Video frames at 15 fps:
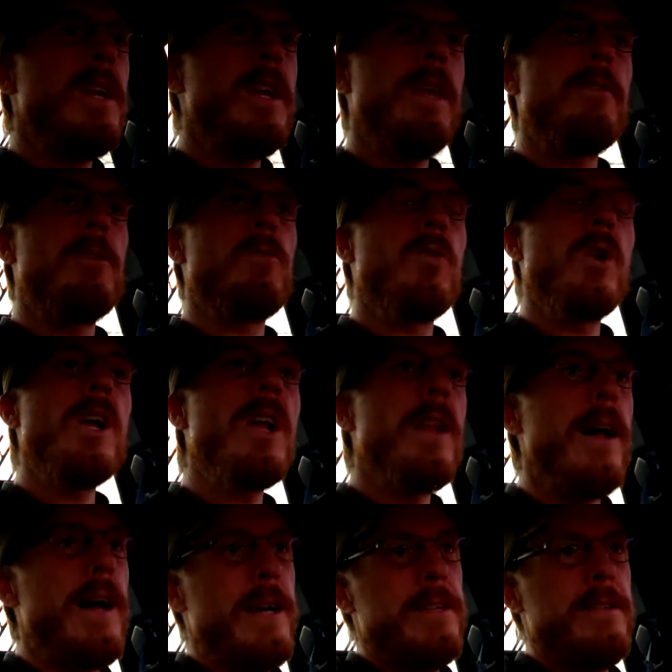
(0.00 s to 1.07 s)
didn't even
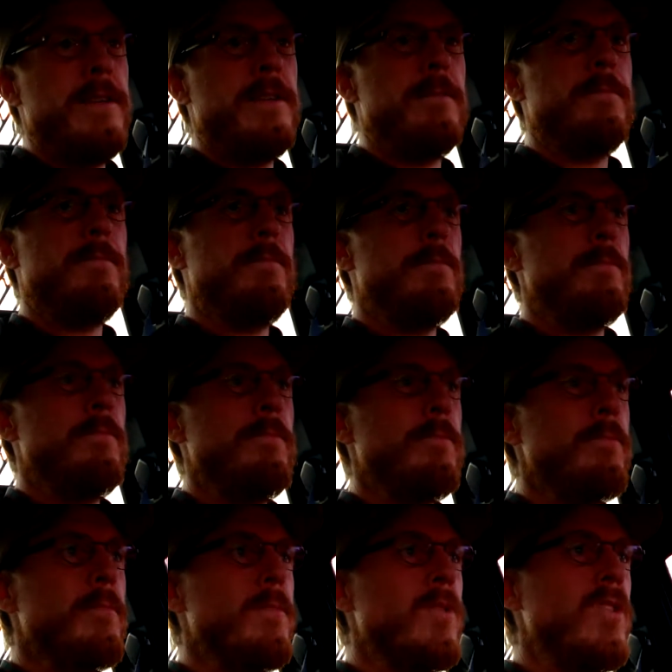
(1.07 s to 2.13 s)
realize it
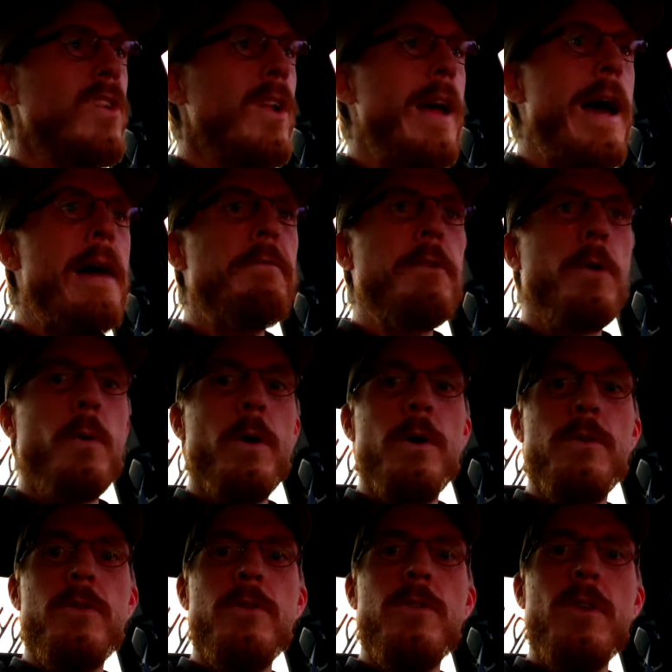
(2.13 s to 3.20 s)
until
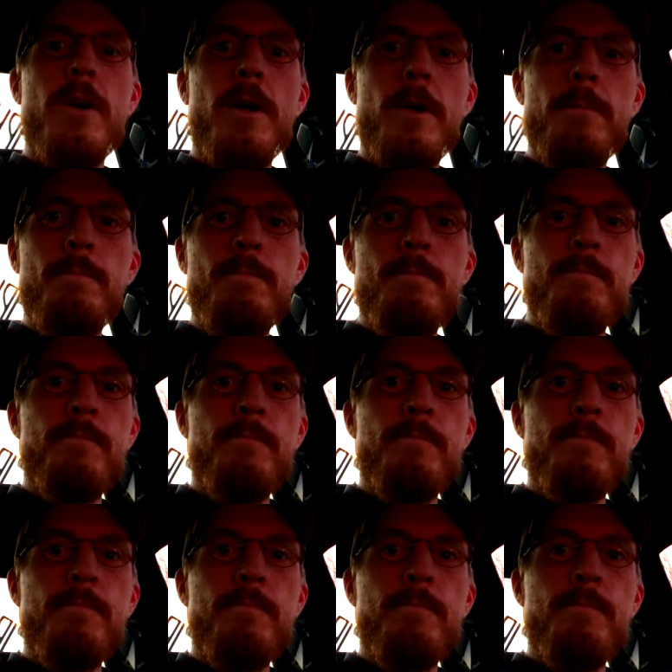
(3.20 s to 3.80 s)
afterwards, until